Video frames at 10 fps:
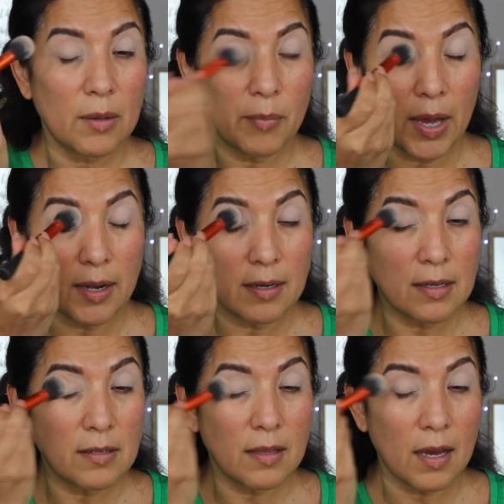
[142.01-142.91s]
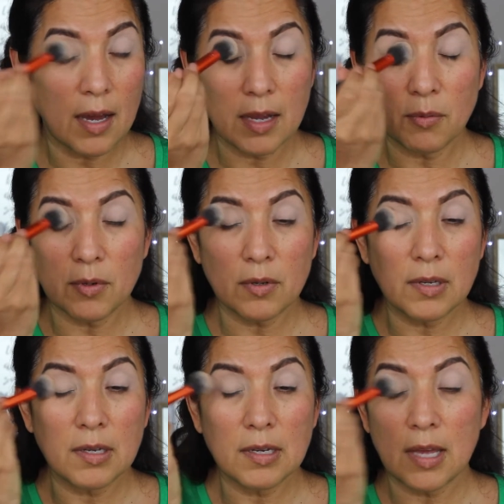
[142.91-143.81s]
pat it into the eye real
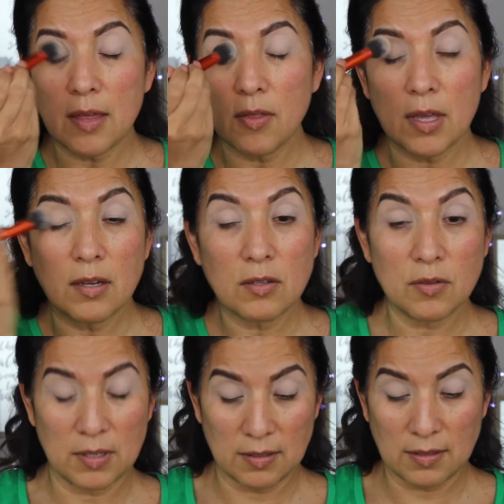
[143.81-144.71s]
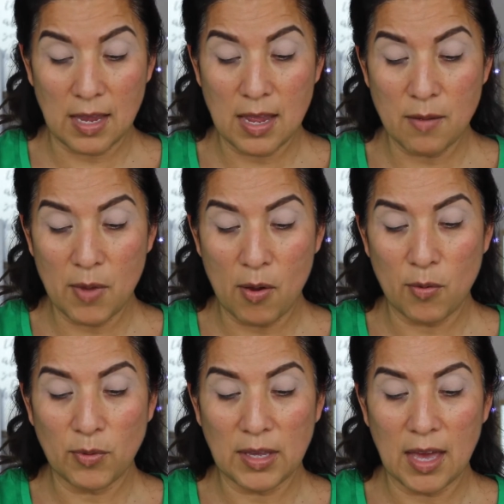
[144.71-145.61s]
good, and then do the same
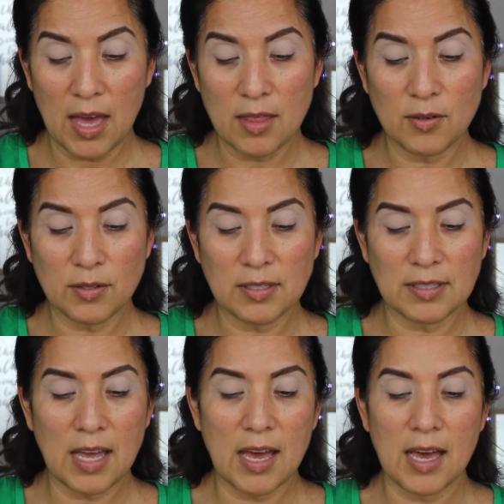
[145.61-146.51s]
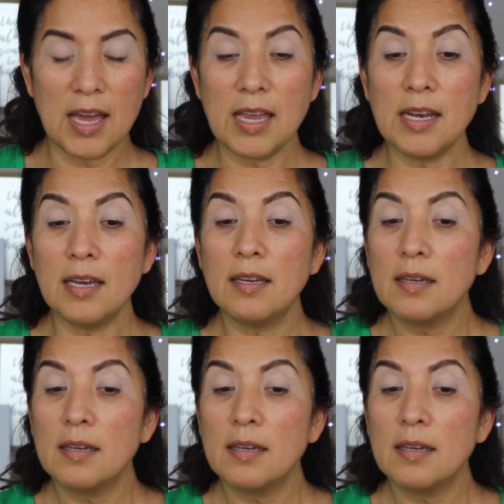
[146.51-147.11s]
on the other side.